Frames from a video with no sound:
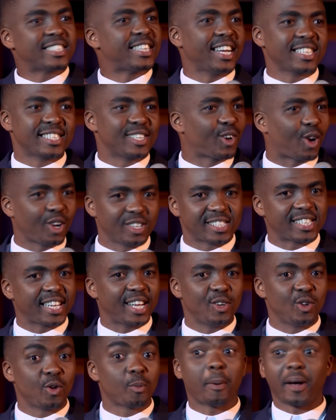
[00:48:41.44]
doesn't
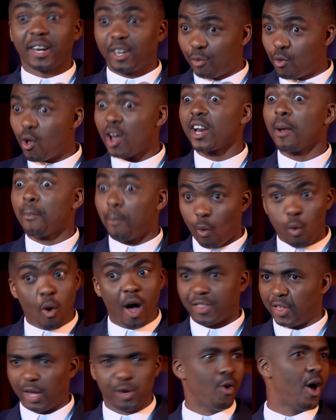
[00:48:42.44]
concern you. But if you are a
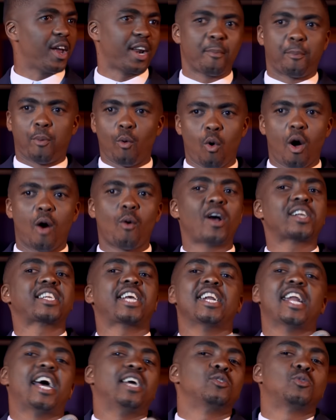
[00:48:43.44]
poor, then you are a poor. What
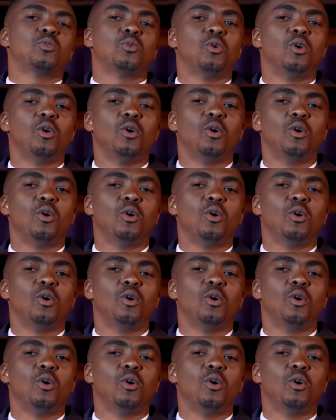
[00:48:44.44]
can I do?